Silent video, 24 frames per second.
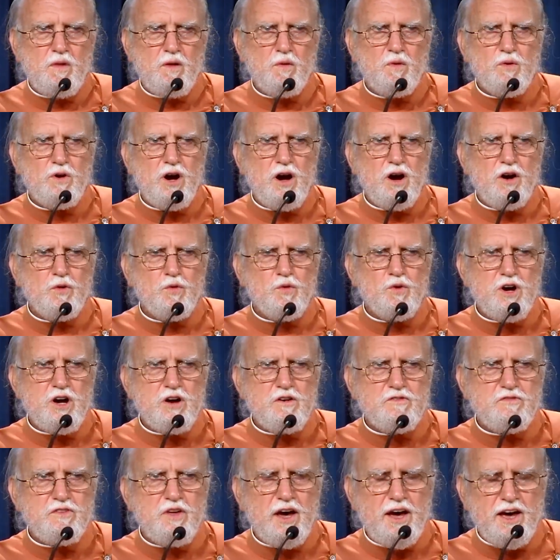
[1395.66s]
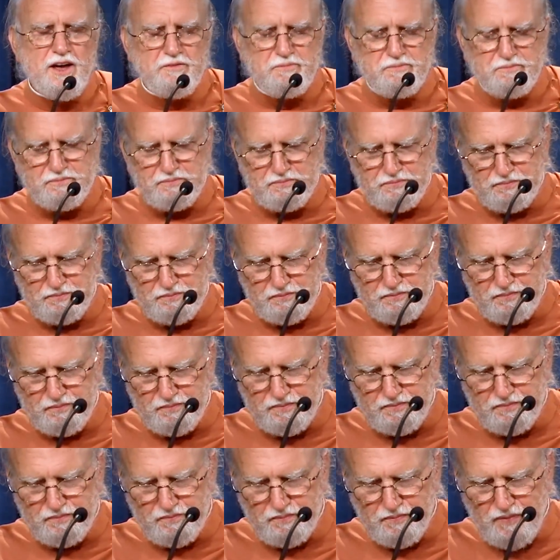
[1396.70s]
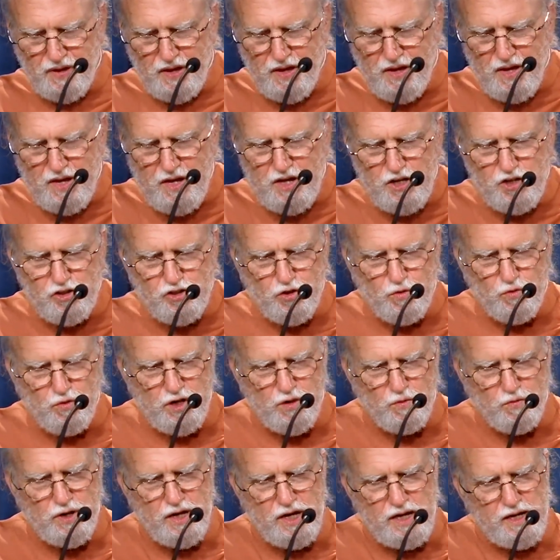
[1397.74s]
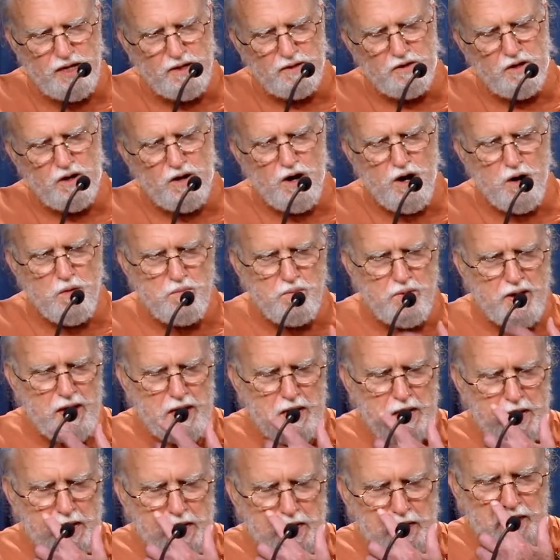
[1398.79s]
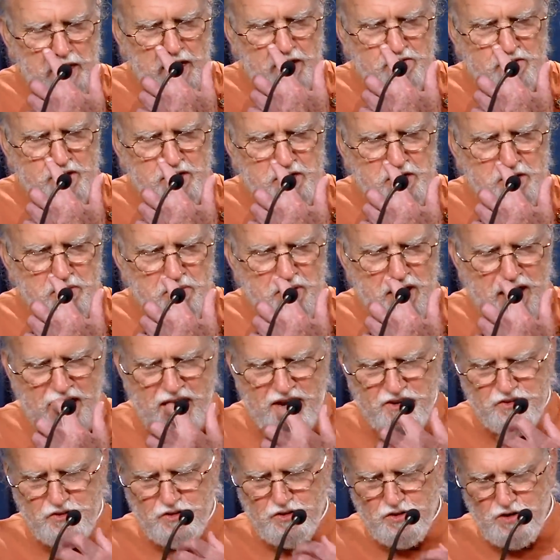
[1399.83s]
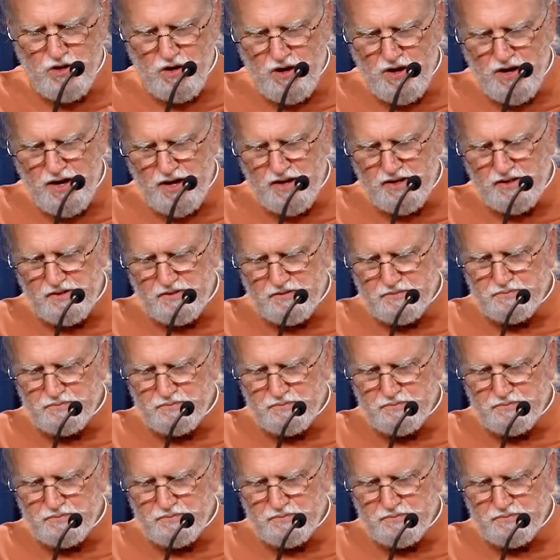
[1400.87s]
we aren't aware of that. So when we are making a loving demand to God,